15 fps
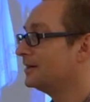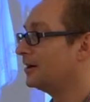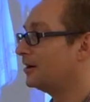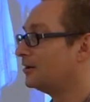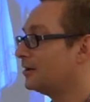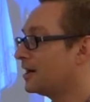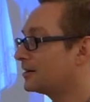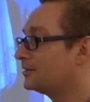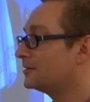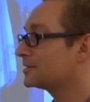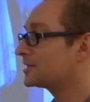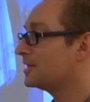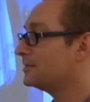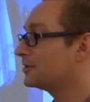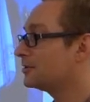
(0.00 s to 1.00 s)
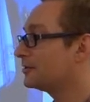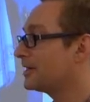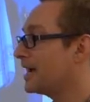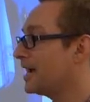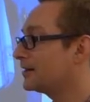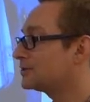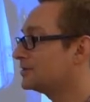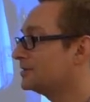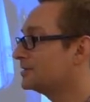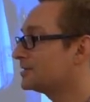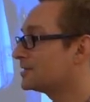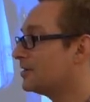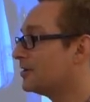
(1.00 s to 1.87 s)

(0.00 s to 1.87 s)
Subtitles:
A lot of those chemical reactions